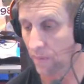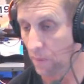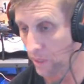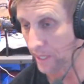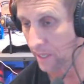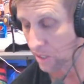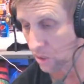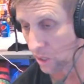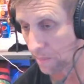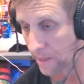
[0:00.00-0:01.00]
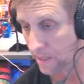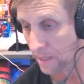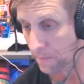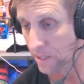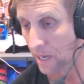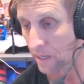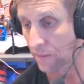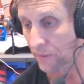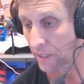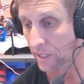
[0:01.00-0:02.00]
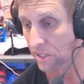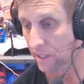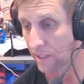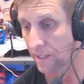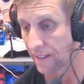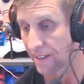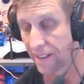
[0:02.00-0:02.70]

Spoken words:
if you want to get excited about something, the Tony Ferguson